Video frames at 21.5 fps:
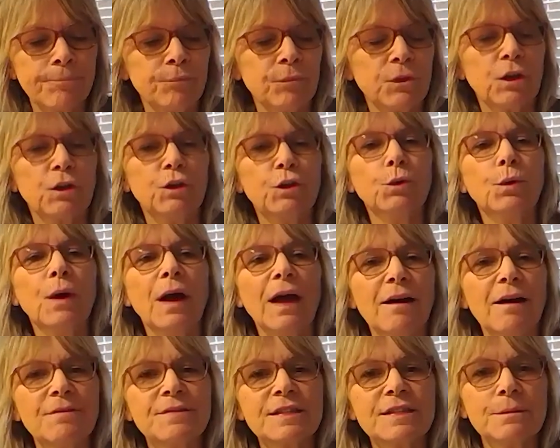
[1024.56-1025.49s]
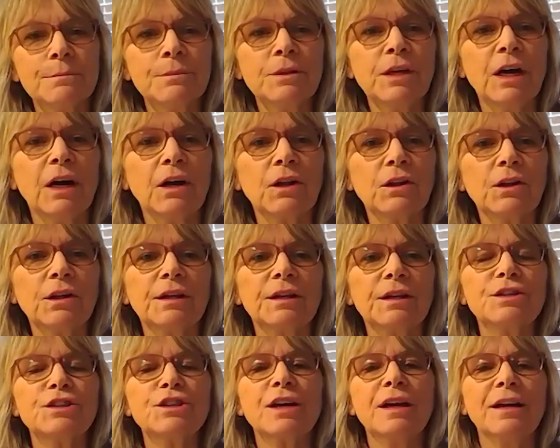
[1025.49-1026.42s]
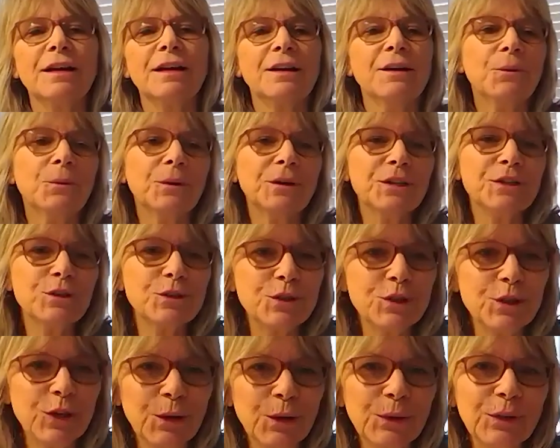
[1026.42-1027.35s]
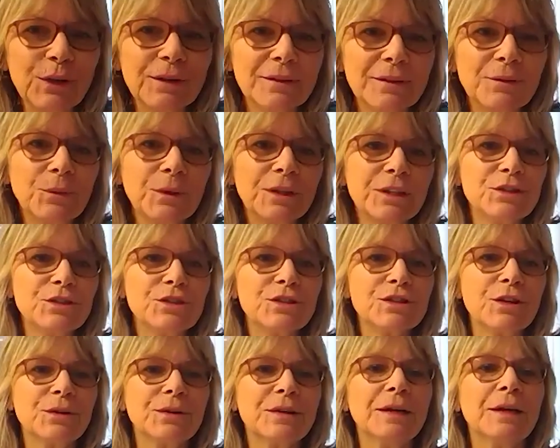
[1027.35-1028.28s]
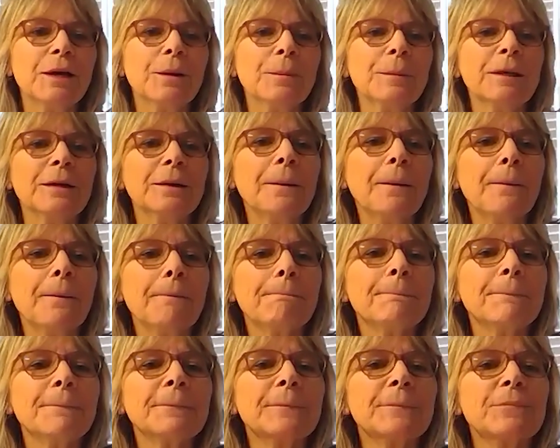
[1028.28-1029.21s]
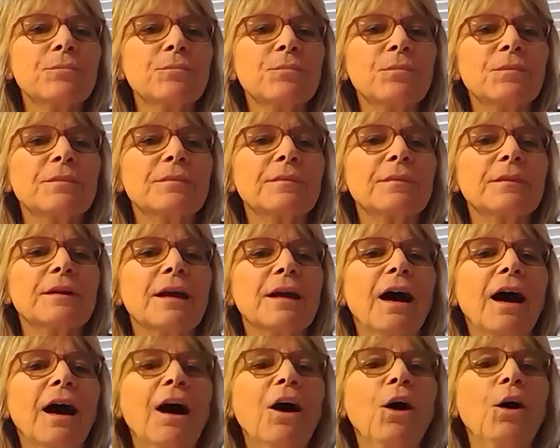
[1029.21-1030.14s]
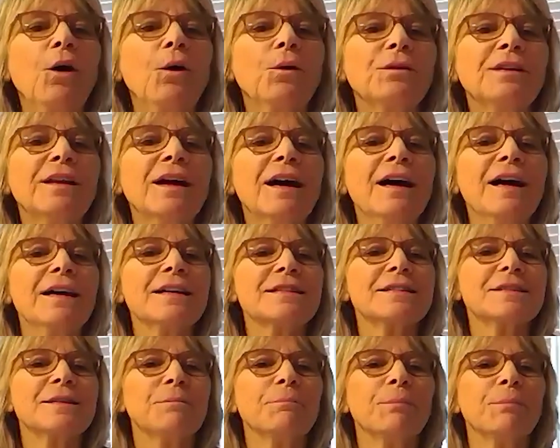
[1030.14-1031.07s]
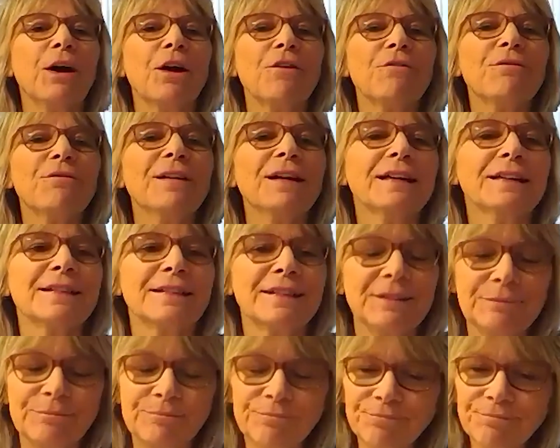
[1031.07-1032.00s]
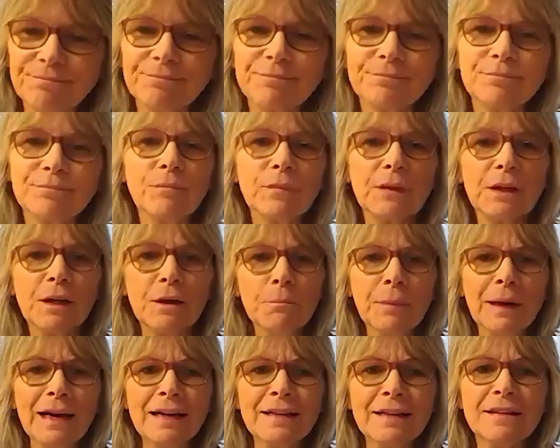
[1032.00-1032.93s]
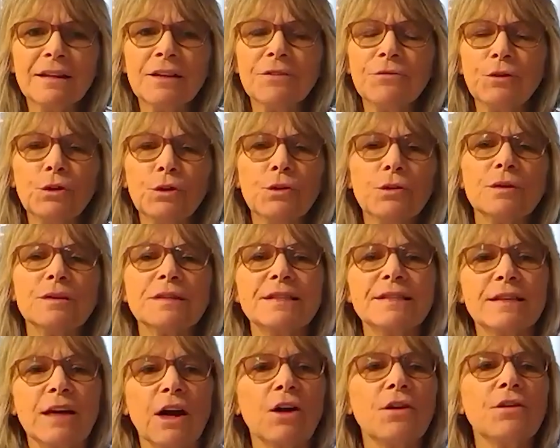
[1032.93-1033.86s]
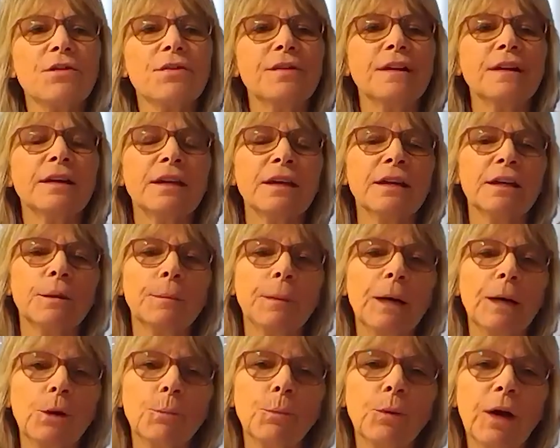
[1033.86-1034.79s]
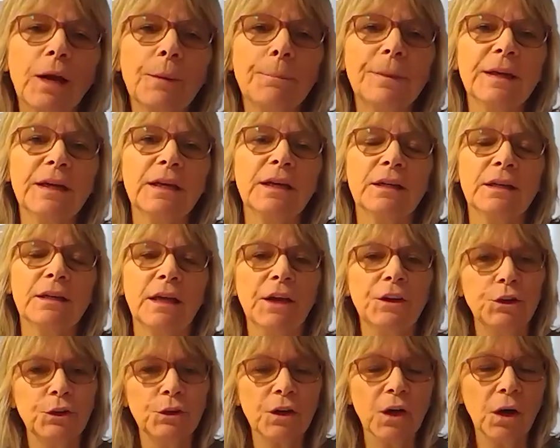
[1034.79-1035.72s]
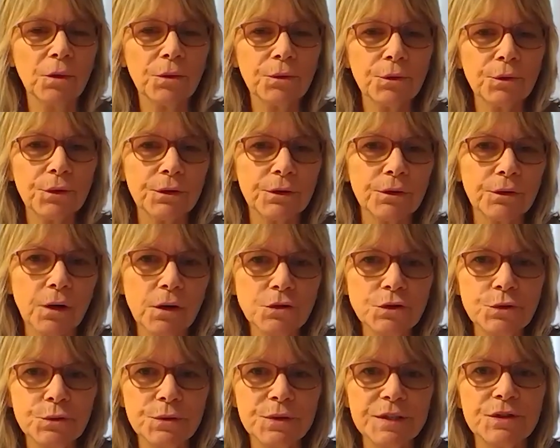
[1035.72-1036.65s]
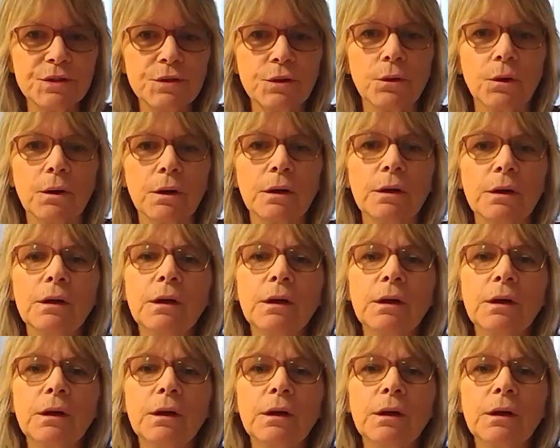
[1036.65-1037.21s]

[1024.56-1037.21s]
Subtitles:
you have some knowledge. What did you show? What did you show, Tammy? Oh, nice, perfect. But if you start thinking about prepping and you go through the grocery store,